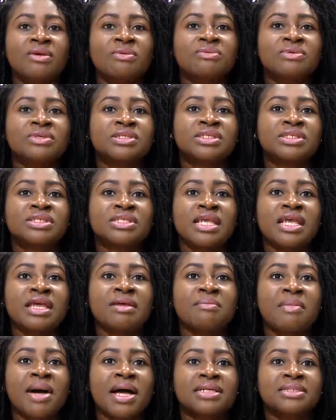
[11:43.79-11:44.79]
we
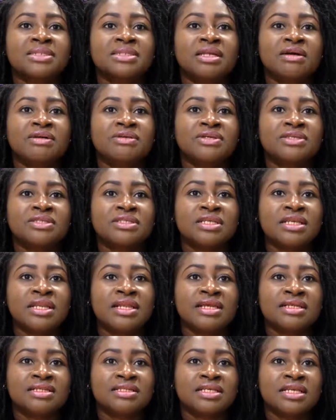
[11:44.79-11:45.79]
see marginal
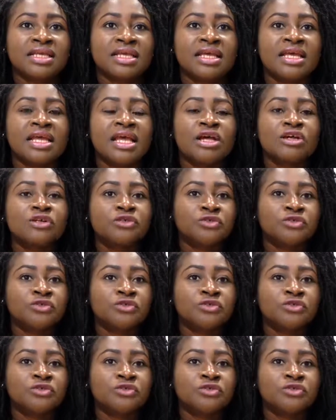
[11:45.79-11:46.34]
utility